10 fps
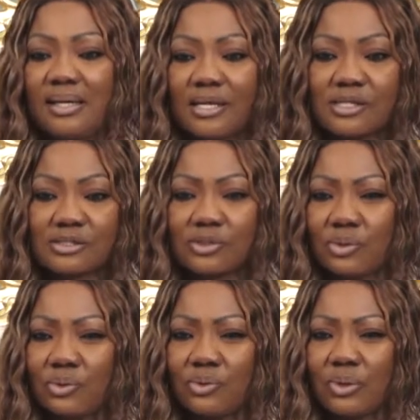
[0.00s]

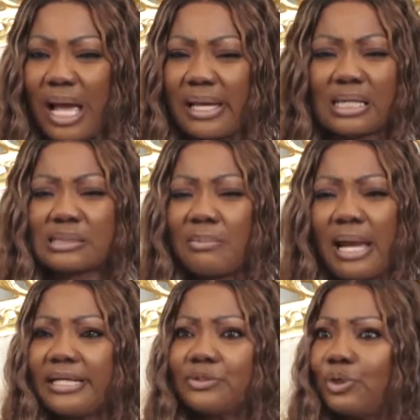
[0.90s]
So I
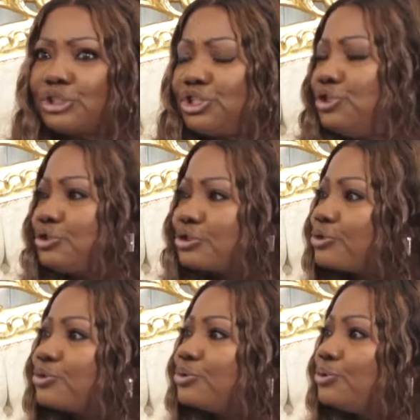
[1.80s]
admired what she used to
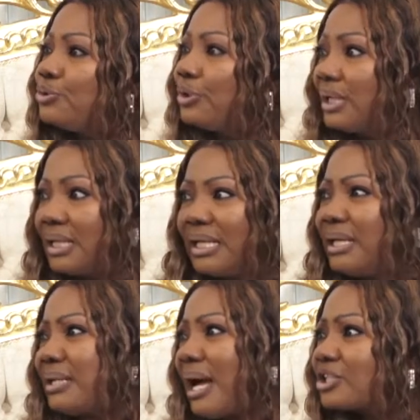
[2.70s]
do
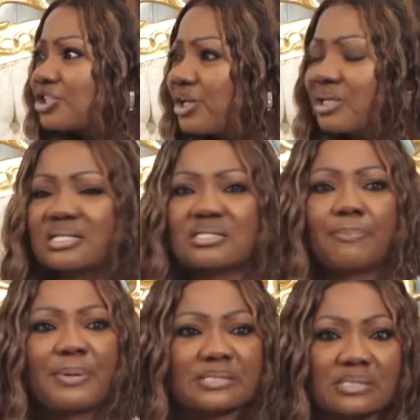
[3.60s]
in action as a
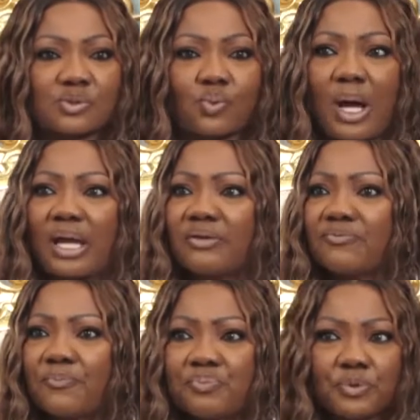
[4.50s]
pastor's wife,
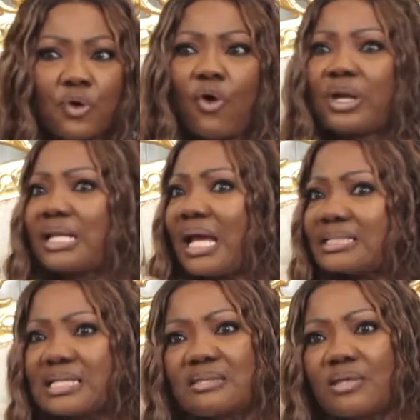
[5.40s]

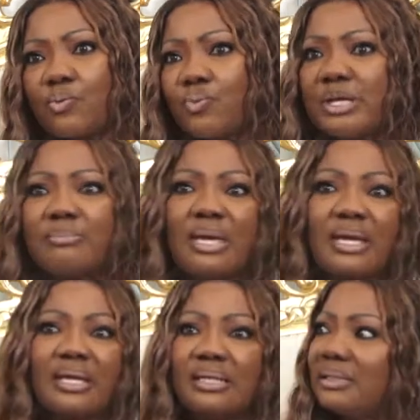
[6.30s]
organizing the
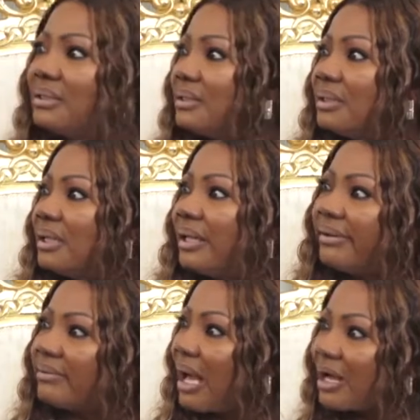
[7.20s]
women
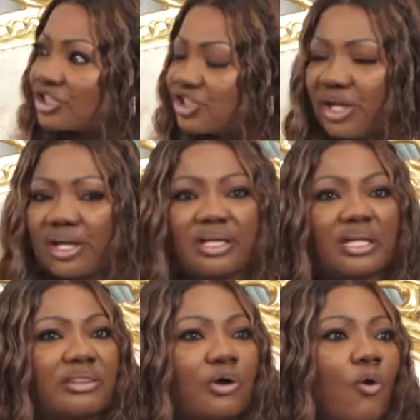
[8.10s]
in action
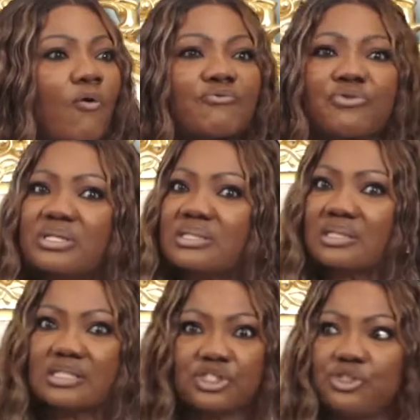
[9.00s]
and the
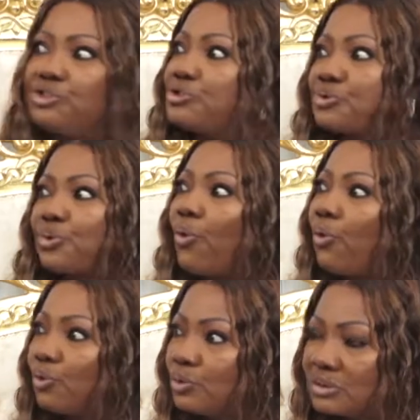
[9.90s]
conferences she used to
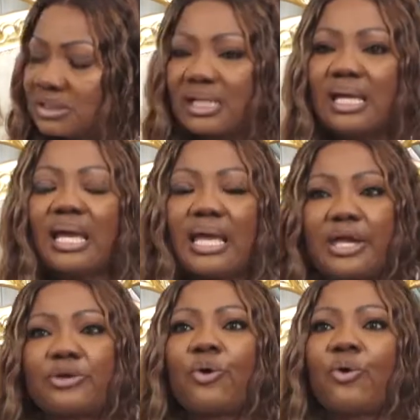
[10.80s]
hold
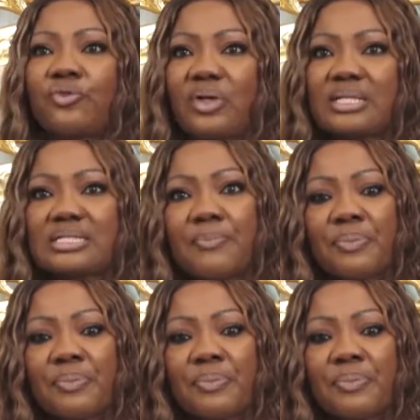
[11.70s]
and all that.